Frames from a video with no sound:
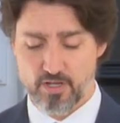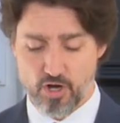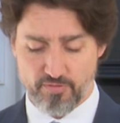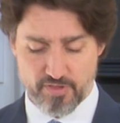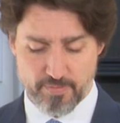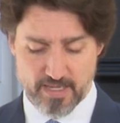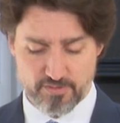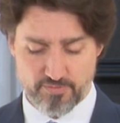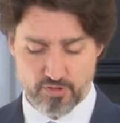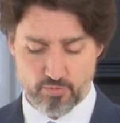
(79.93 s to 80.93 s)
Over the
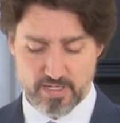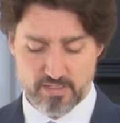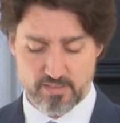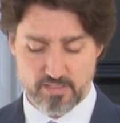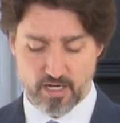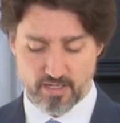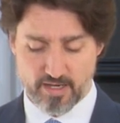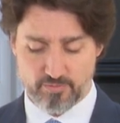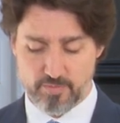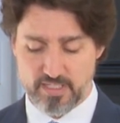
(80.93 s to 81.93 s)
past few weeks, our
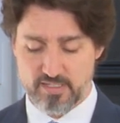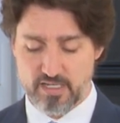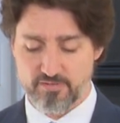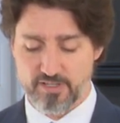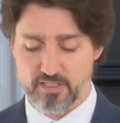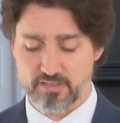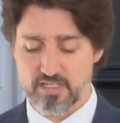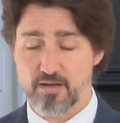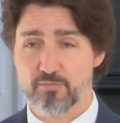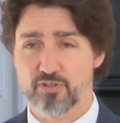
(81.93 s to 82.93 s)
government has unveiled a
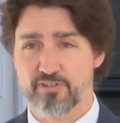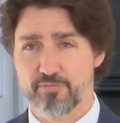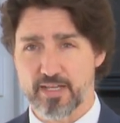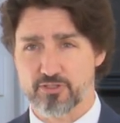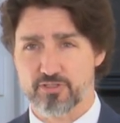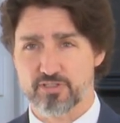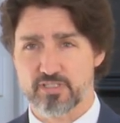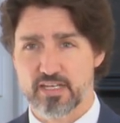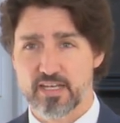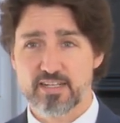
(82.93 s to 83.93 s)
number of
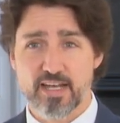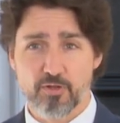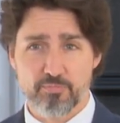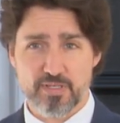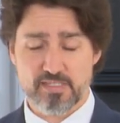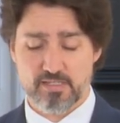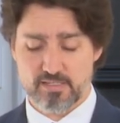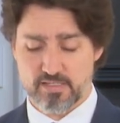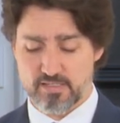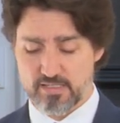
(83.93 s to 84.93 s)
measures to help
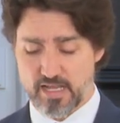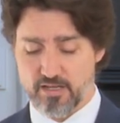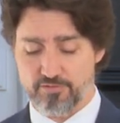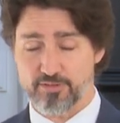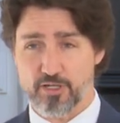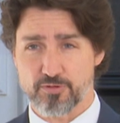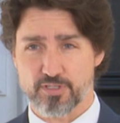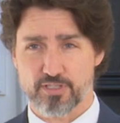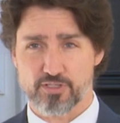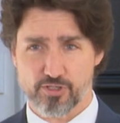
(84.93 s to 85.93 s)
businesses stay afloat
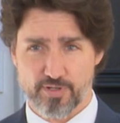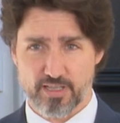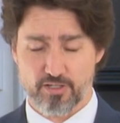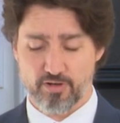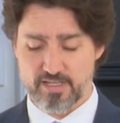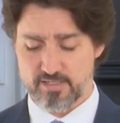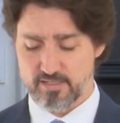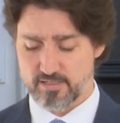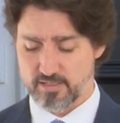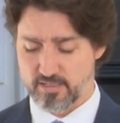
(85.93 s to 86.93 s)
during the
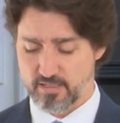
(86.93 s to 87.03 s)
crisis.